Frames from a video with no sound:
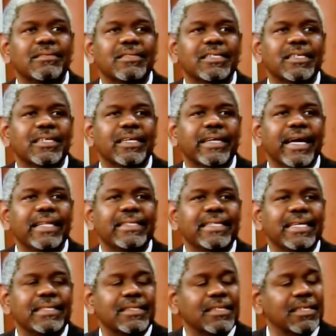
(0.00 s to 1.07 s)
to get
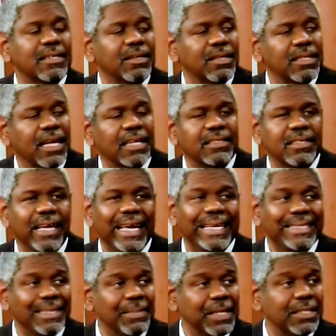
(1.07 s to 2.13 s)
data that
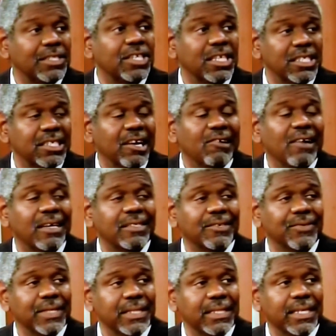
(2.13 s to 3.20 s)
exhibits such
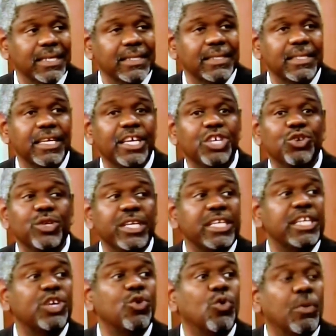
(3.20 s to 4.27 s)
characteristics you
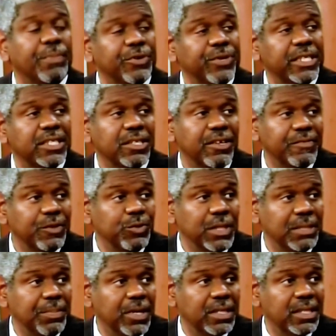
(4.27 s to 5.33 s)
need the cooperation of the
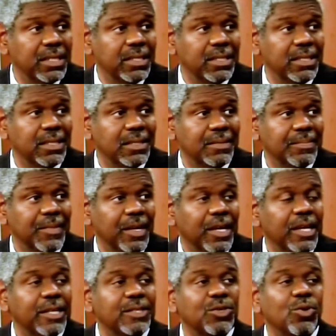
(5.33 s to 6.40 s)
respondents.
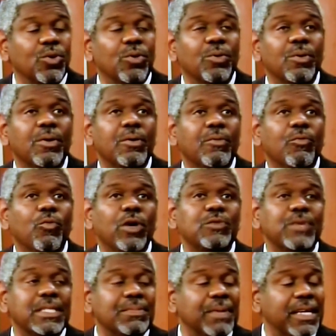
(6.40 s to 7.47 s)
So
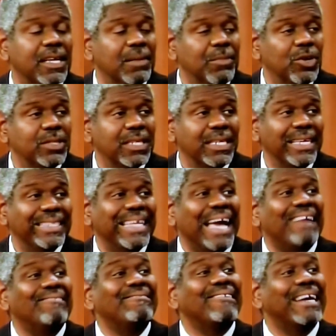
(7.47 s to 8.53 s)
what we're speaking about today
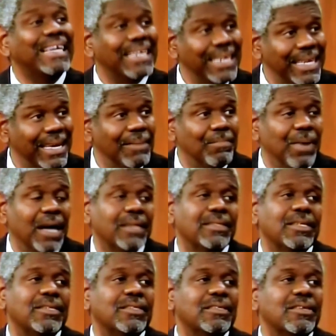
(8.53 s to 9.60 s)
directly
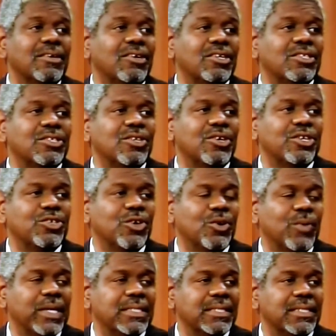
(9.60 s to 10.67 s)
impacts on, on, on your
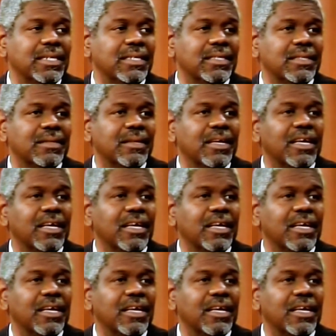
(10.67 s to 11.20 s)
question.